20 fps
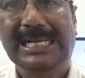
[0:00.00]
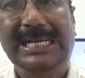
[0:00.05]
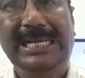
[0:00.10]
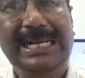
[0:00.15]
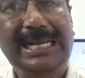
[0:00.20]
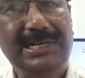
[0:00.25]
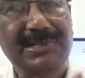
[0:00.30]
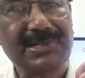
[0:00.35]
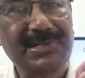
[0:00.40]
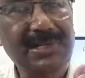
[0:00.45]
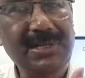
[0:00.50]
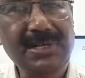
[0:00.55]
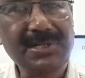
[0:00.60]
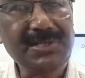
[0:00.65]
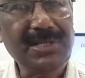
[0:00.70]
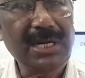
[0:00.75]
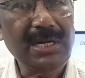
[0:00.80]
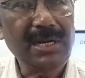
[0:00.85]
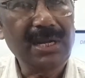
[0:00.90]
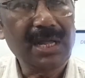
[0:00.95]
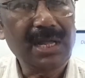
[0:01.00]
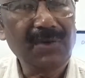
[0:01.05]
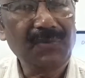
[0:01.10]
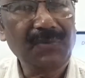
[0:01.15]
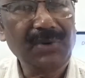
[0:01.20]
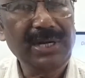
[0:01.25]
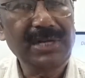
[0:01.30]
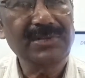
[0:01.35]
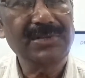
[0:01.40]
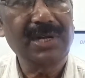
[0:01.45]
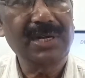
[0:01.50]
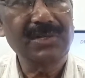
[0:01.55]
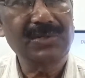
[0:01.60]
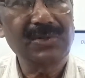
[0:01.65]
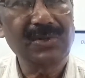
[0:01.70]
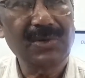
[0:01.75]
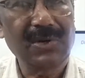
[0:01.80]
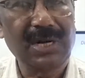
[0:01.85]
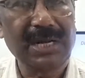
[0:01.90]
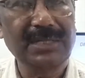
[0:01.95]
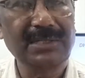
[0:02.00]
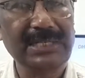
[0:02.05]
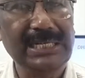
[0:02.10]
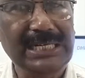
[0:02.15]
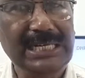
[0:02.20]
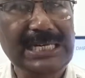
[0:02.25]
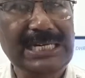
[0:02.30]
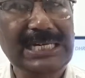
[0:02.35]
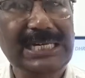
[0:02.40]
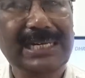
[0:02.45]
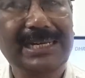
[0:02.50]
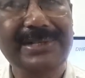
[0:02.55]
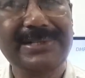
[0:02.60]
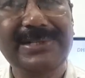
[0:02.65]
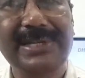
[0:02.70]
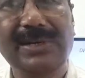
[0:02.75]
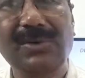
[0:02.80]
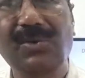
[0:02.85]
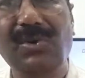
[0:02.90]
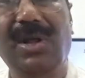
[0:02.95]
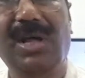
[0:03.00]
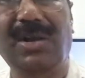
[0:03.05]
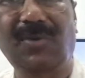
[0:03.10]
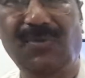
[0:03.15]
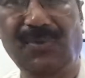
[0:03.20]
Extracellular fluid is also called as intercellular